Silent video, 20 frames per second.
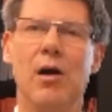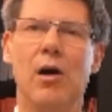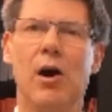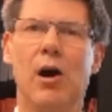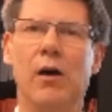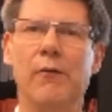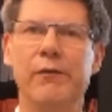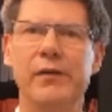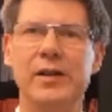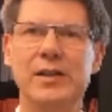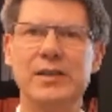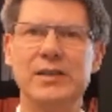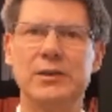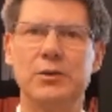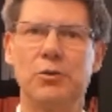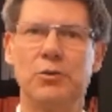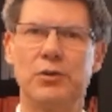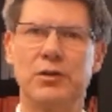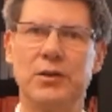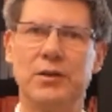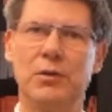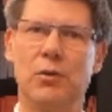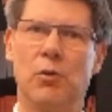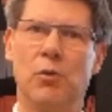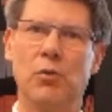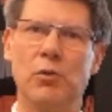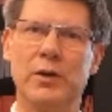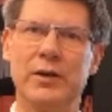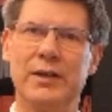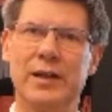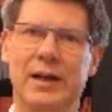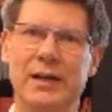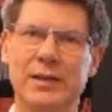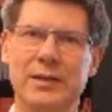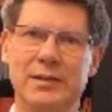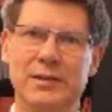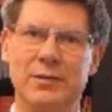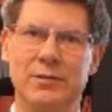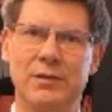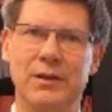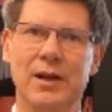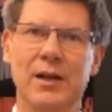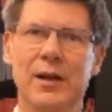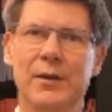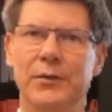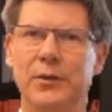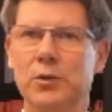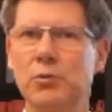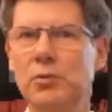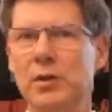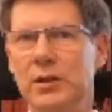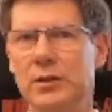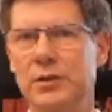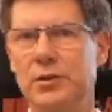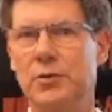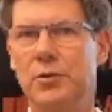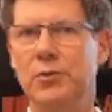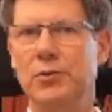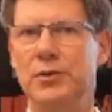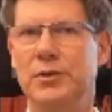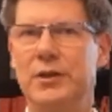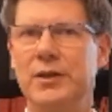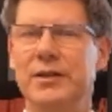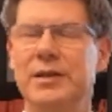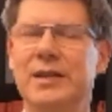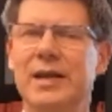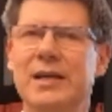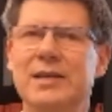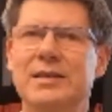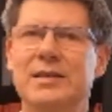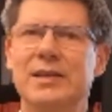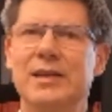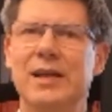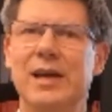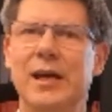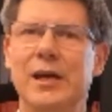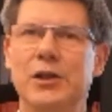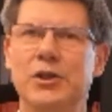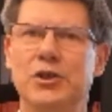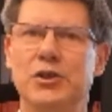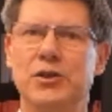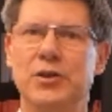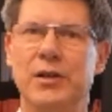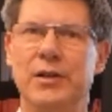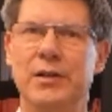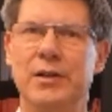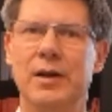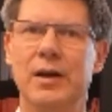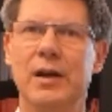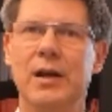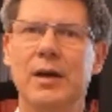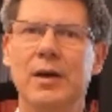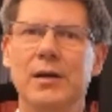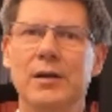of a certain organizer to a certain destination